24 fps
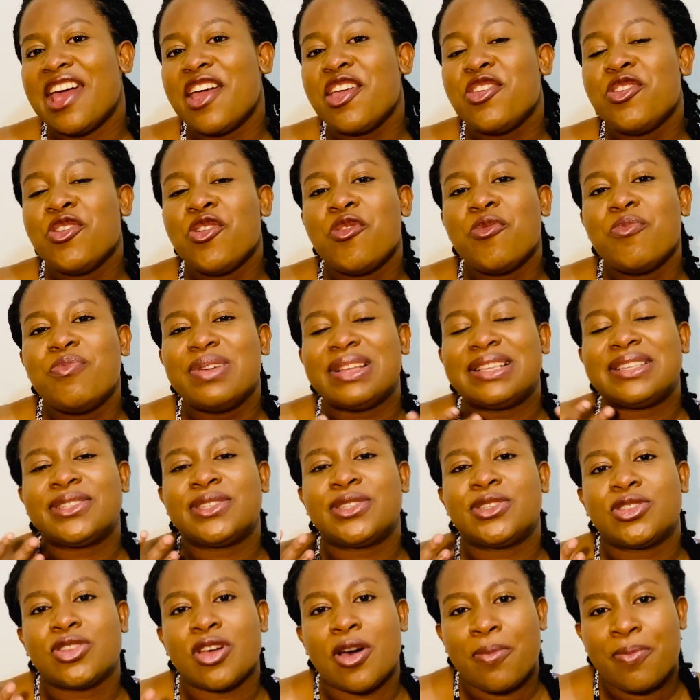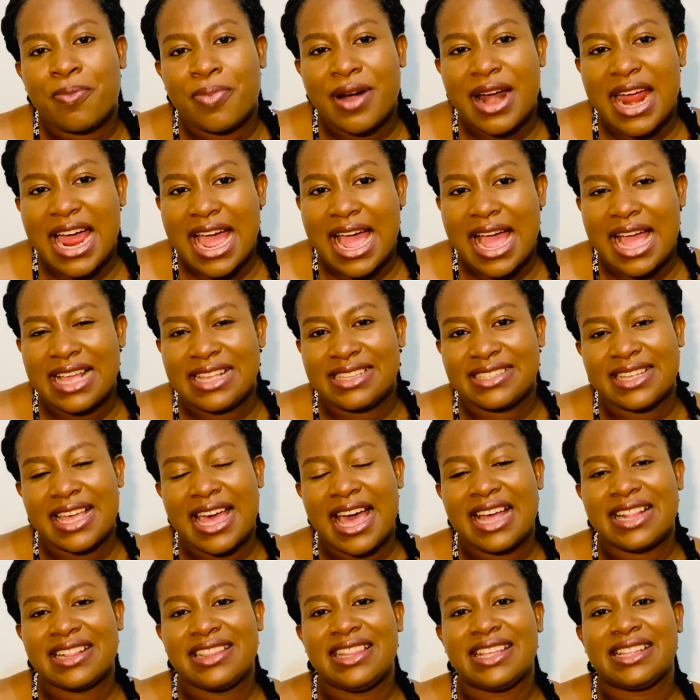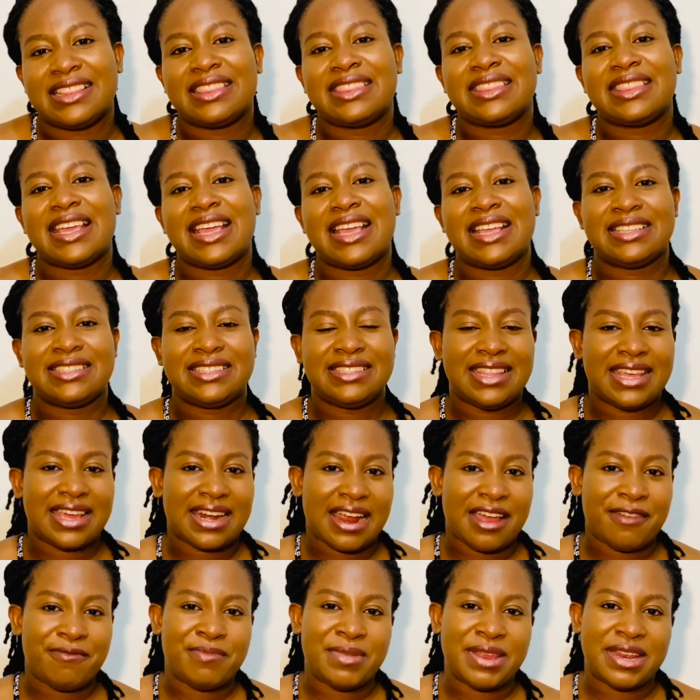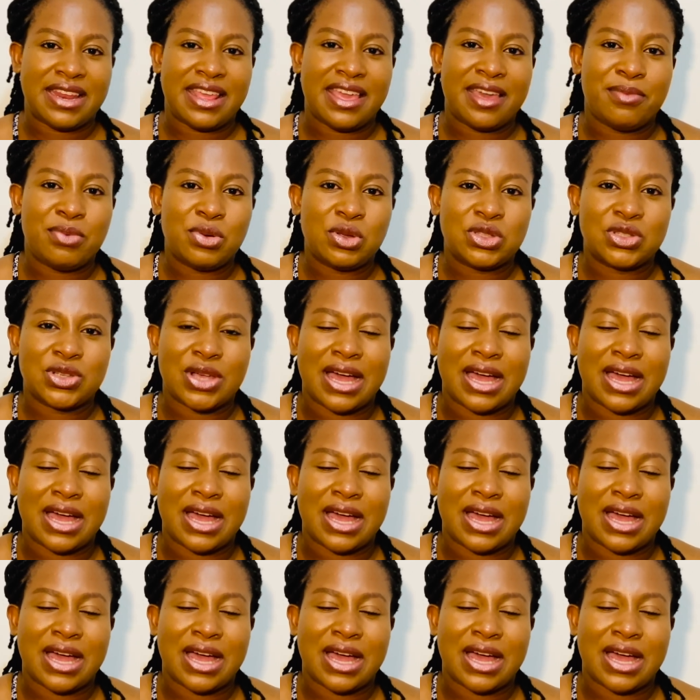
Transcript: you'll be surprised at the things that I've been able to